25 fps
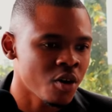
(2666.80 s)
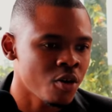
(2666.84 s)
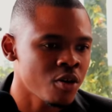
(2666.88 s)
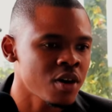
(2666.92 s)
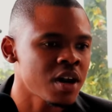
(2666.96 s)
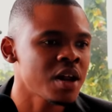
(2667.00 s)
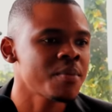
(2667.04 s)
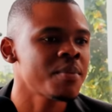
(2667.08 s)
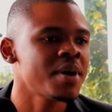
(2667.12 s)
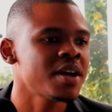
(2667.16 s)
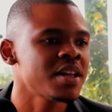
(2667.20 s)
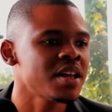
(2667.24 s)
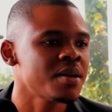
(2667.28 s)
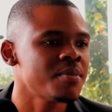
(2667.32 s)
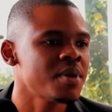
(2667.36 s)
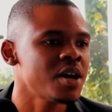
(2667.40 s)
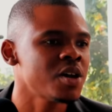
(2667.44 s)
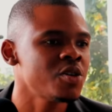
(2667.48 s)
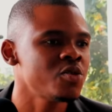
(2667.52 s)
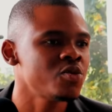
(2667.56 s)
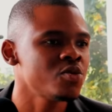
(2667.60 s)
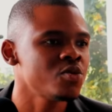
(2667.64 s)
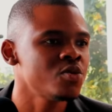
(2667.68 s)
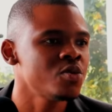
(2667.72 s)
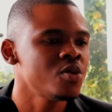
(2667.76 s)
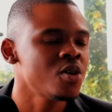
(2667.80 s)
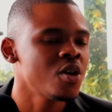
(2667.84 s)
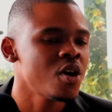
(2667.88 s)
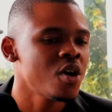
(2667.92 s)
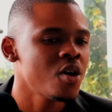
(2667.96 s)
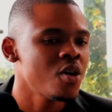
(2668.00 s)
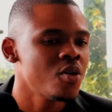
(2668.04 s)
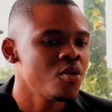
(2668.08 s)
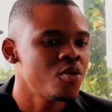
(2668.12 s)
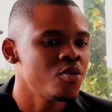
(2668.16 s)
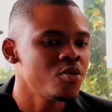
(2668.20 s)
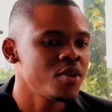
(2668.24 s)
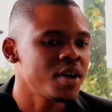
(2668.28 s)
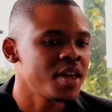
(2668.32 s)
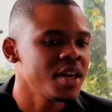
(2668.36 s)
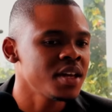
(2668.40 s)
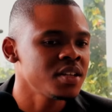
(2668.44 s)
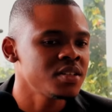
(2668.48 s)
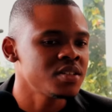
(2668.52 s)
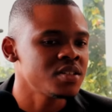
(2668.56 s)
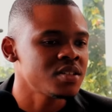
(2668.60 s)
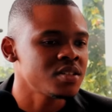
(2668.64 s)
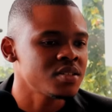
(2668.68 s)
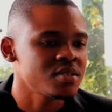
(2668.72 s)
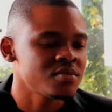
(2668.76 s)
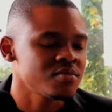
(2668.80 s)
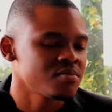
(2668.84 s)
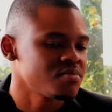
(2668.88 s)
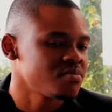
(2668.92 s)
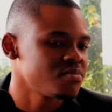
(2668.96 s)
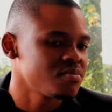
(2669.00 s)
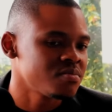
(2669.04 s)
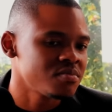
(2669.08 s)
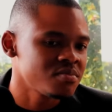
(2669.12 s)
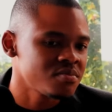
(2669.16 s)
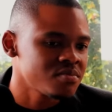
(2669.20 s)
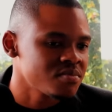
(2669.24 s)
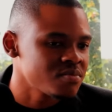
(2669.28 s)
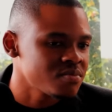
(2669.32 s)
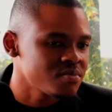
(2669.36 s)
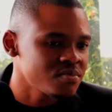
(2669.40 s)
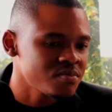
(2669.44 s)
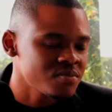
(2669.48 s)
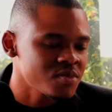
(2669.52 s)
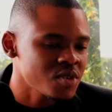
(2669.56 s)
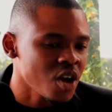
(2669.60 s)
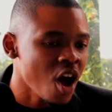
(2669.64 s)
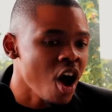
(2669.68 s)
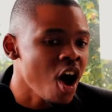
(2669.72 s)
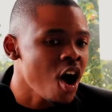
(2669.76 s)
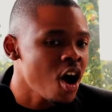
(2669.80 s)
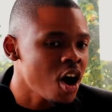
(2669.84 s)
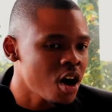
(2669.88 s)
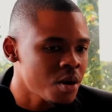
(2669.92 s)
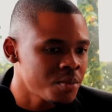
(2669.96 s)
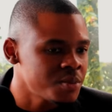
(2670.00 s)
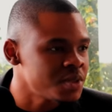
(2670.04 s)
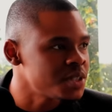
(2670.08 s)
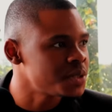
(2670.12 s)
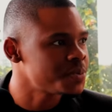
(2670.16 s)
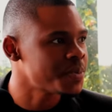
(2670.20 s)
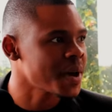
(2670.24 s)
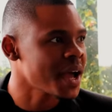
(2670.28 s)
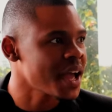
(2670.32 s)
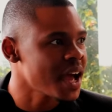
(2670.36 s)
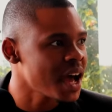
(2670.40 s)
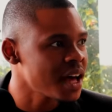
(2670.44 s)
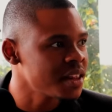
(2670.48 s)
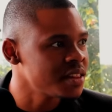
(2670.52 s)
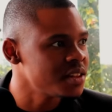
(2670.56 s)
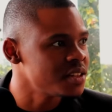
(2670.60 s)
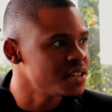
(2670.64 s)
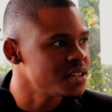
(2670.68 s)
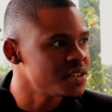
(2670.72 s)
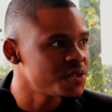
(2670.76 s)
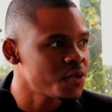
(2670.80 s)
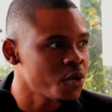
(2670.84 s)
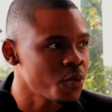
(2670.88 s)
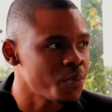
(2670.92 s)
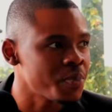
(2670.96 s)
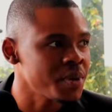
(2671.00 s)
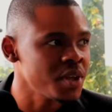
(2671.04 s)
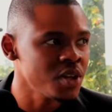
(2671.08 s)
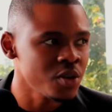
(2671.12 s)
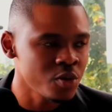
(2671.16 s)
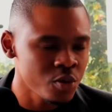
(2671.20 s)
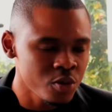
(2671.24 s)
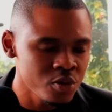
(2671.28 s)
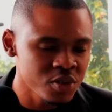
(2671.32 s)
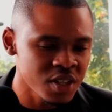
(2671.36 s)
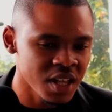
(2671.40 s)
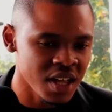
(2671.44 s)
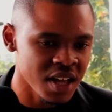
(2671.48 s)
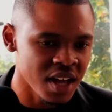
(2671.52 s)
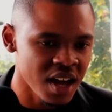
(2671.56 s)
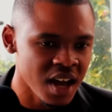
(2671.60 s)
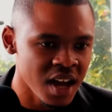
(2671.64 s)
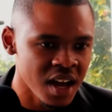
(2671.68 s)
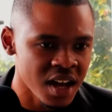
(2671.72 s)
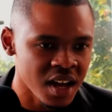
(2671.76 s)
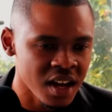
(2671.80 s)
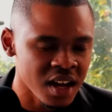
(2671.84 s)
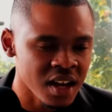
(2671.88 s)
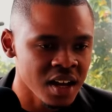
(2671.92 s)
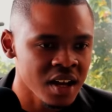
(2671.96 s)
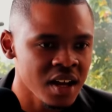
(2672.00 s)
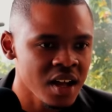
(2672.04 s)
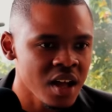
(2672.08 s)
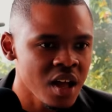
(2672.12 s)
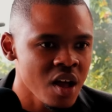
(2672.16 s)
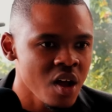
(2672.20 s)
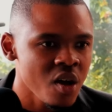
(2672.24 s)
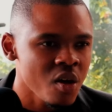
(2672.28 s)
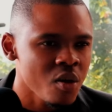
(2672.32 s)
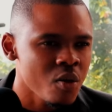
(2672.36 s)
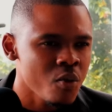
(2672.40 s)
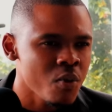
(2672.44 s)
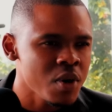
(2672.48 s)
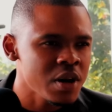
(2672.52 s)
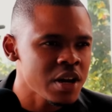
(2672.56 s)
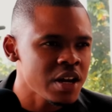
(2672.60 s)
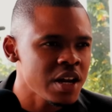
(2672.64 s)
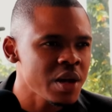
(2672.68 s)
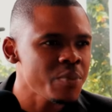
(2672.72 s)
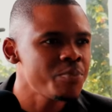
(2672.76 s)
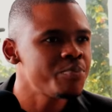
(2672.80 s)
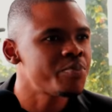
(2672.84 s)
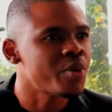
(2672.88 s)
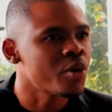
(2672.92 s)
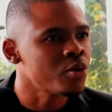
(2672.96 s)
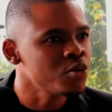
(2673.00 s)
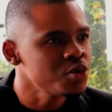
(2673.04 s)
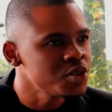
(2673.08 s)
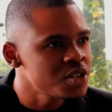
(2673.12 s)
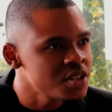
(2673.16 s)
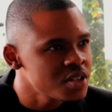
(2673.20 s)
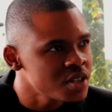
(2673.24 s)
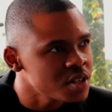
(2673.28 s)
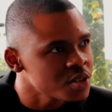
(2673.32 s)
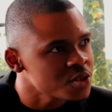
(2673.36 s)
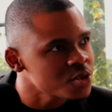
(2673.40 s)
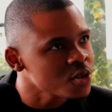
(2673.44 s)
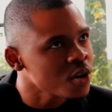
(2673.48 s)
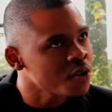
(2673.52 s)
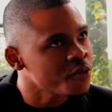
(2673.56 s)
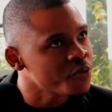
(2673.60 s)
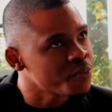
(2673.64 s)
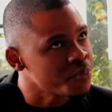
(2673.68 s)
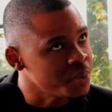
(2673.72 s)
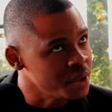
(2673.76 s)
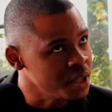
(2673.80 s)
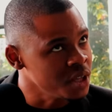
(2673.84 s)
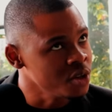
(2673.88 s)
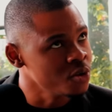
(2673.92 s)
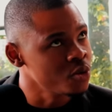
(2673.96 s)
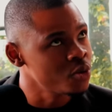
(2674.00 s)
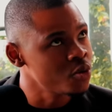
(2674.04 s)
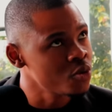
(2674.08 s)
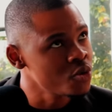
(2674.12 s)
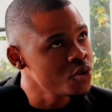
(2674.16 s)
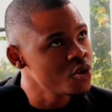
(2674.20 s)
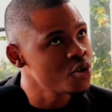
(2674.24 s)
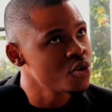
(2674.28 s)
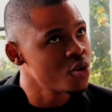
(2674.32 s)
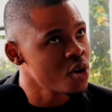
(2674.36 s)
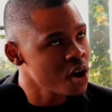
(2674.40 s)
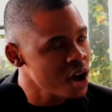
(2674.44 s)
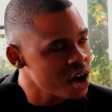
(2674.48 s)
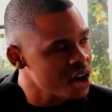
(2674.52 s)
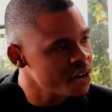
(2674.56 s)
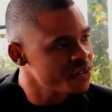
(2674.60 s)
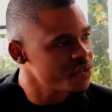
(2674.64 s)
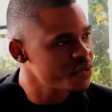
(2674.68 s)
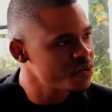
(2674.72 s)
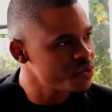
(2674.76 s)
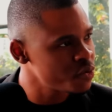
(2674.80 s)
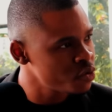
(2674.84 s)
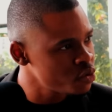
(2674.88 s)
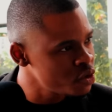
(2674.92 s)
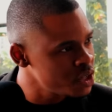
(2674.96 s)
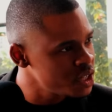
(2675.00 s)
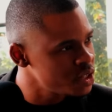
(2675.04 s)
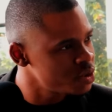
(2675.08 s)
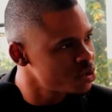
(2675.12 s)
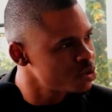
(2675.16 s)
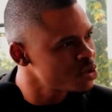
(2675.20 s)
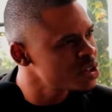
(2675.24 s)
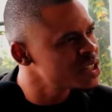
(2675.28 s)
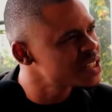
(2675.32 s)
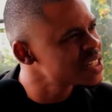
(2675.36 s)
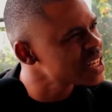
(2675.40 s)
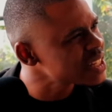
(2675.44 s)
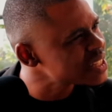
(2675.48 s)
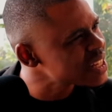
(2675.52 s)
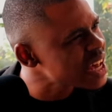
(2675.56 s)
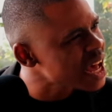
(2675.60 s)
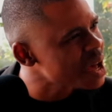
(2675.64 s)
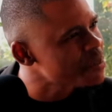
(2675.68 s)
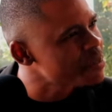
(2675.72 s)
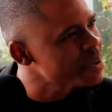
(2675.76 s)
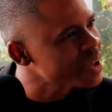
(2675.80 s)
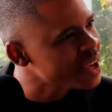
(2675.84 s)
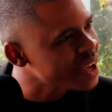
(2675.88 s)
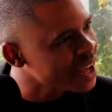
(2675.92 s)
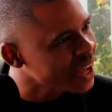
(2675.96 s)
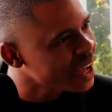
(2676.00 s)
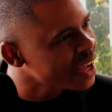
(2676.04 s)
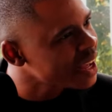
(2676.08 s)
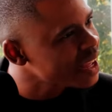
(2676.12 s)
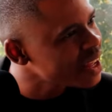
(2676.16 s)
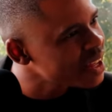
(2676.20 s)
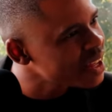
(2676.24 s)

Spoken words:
khona abanye abantu who get harmed by others for being who they are. When I let boldness of being who you are fully, it's not happening.